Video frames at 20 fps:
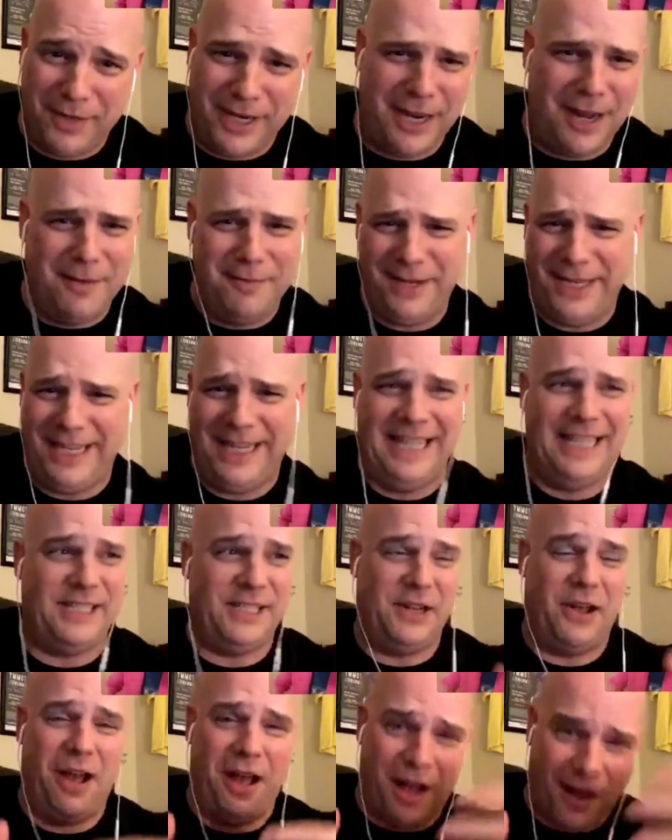I mean, it's
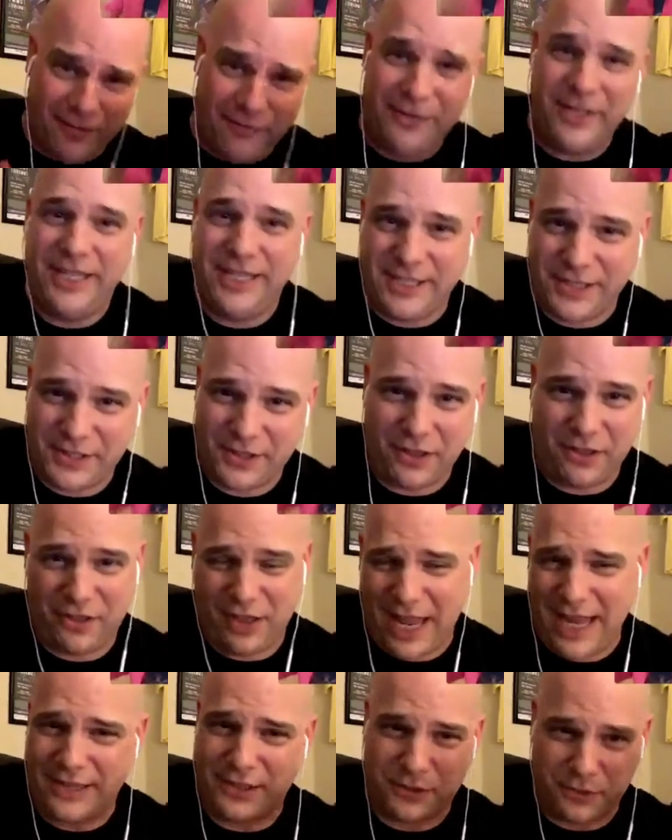obvious. The
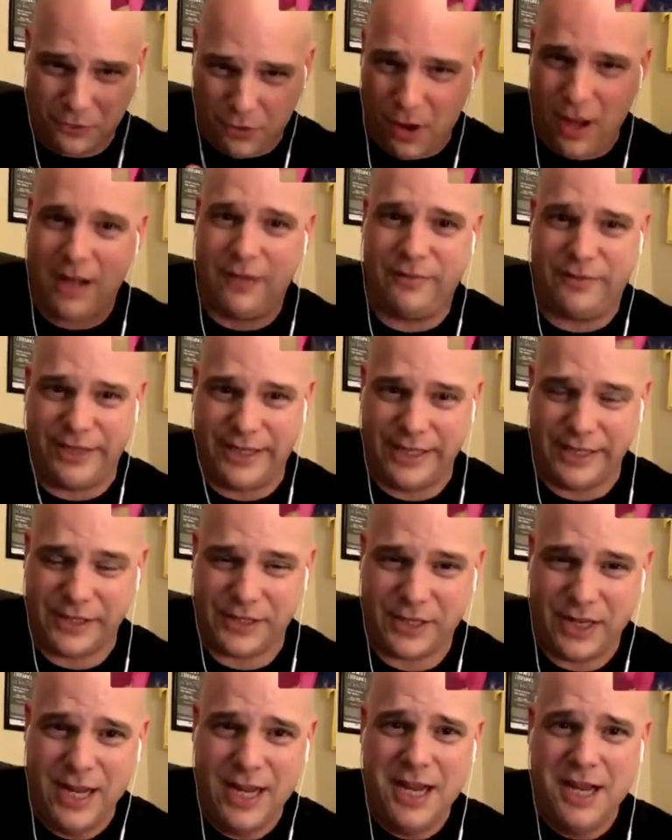thanks are
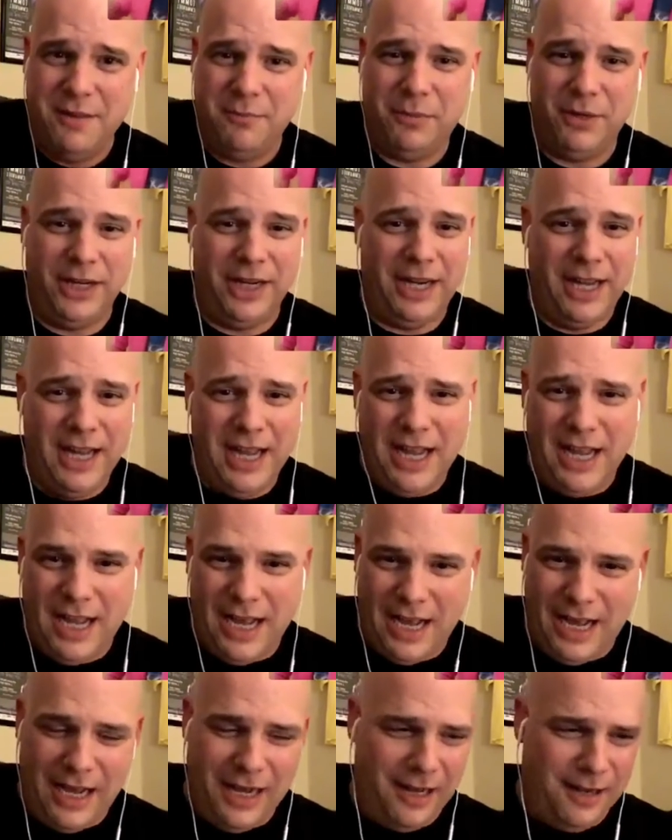obvious. But,
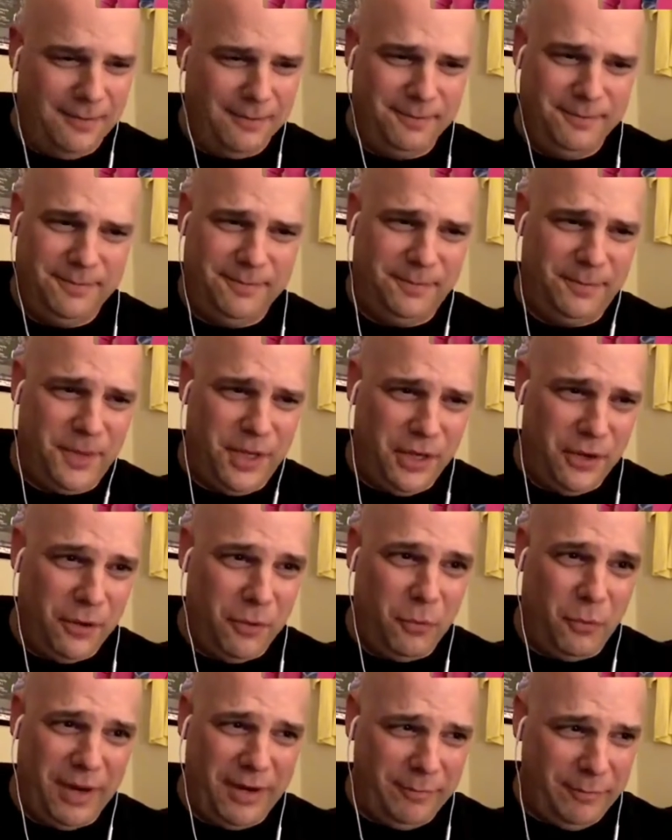
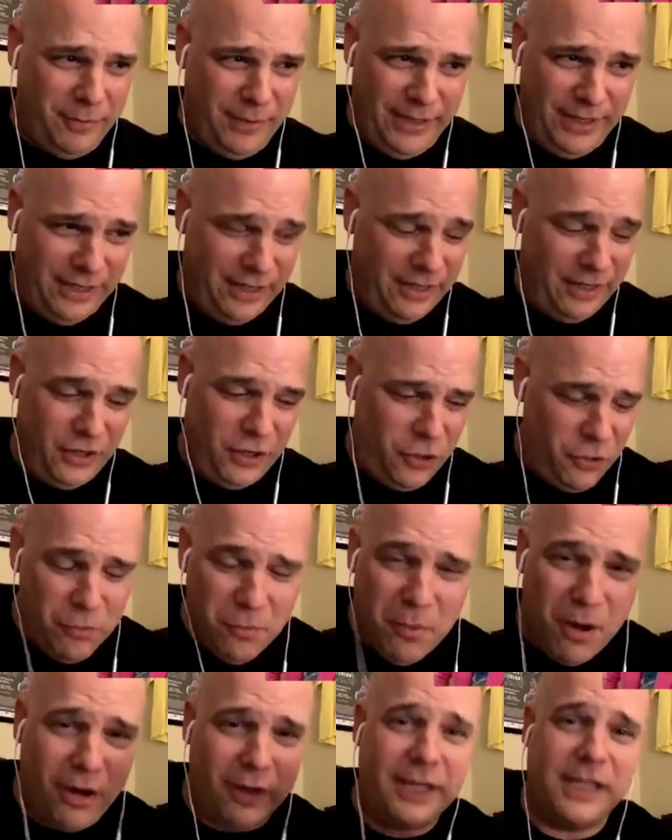we've been
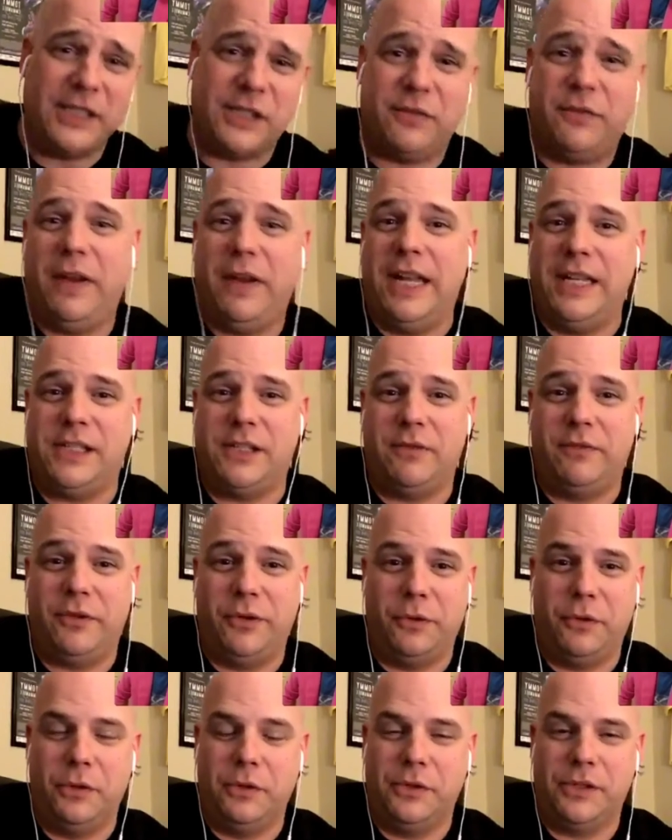humongous fans of
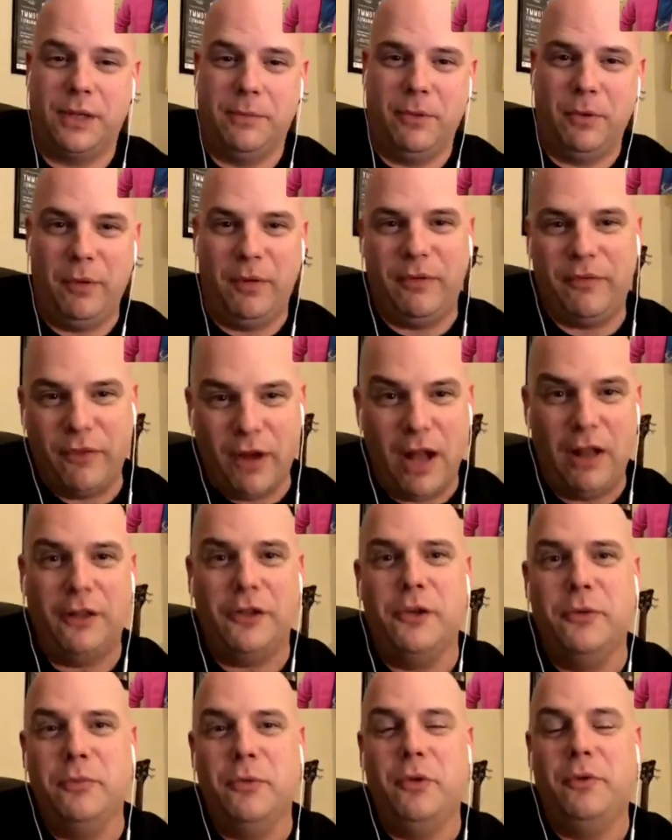yours. I mean, we follow
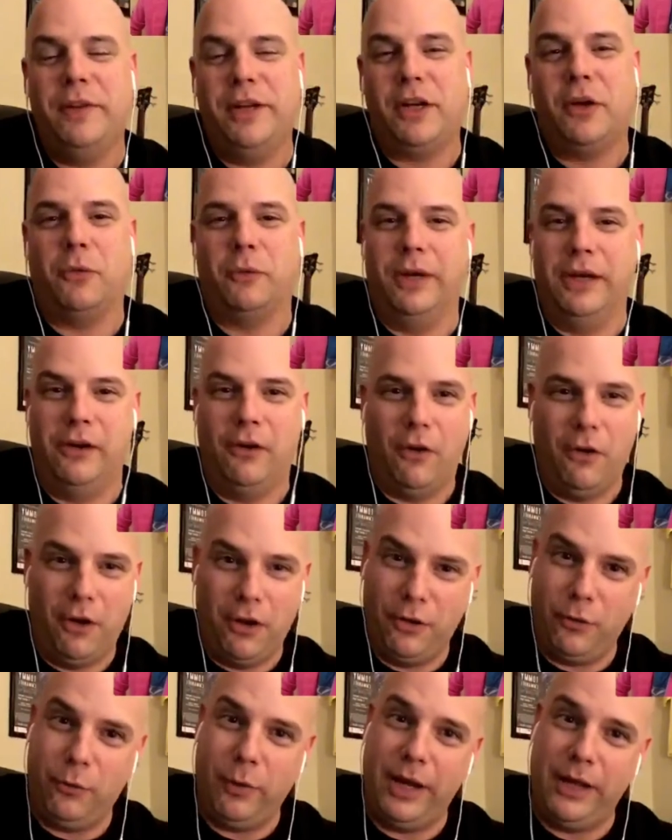your movie career all
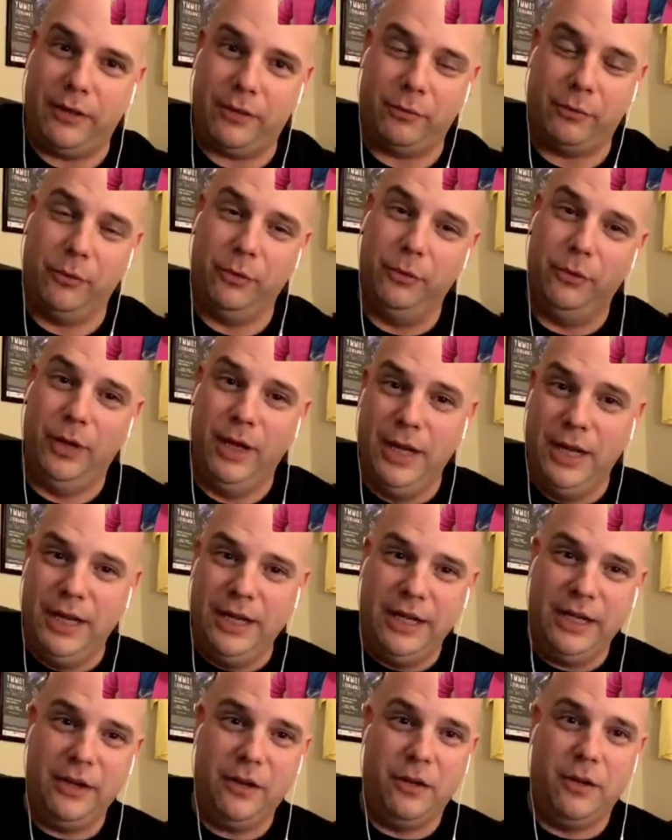the way through,
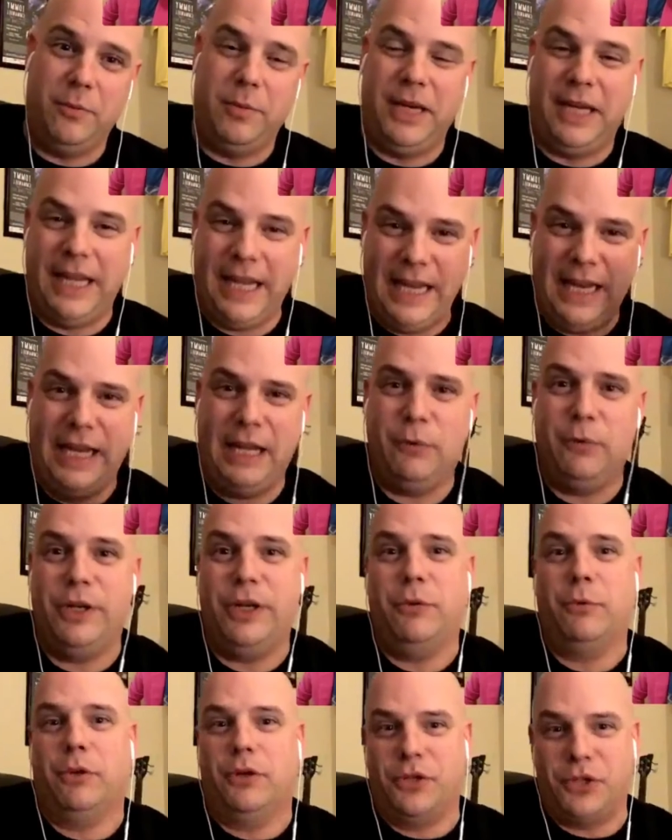the beginning when
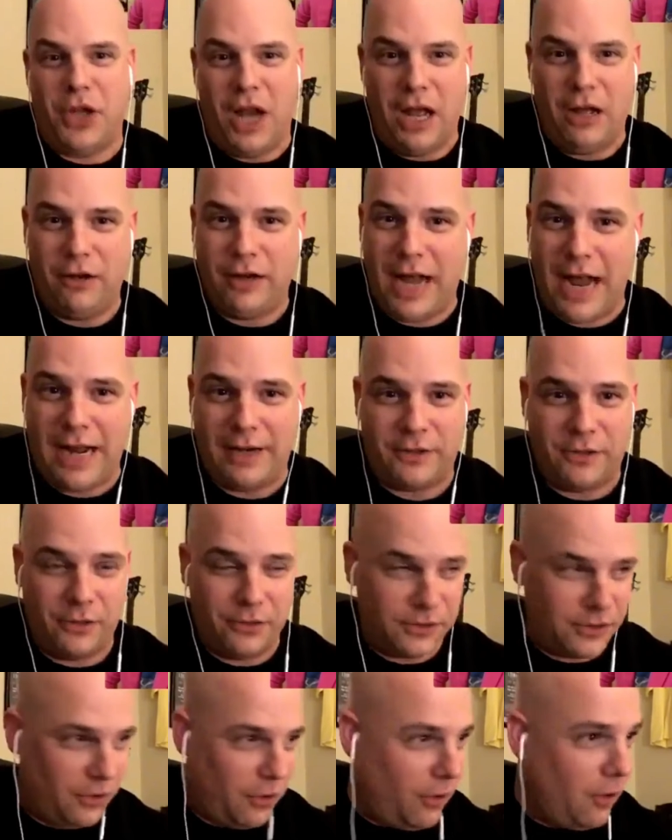you were a child actor
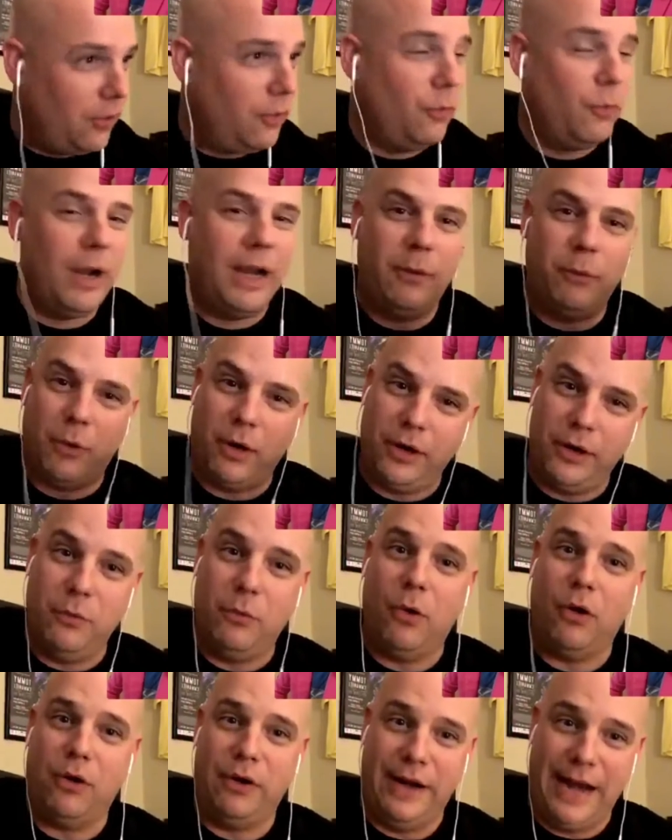to all the way where you
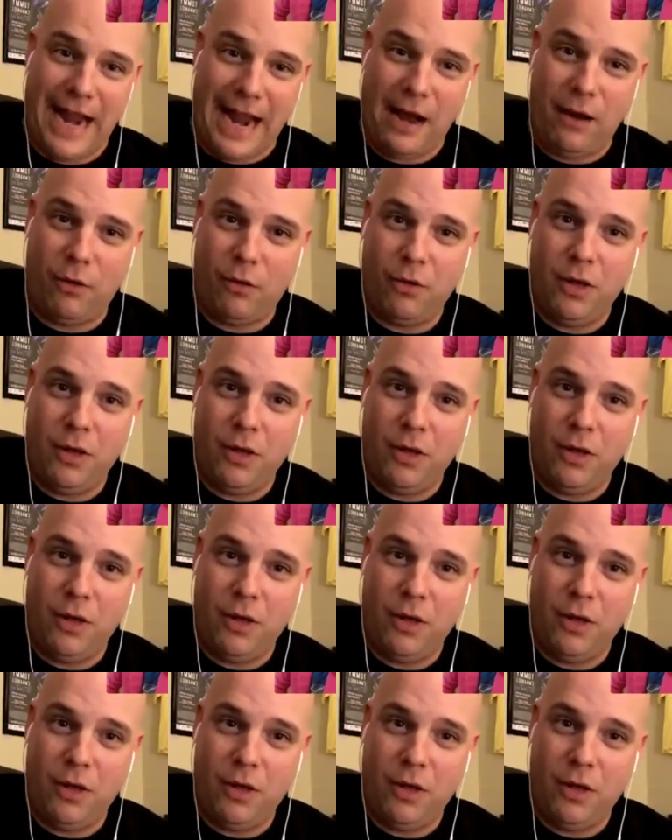are now.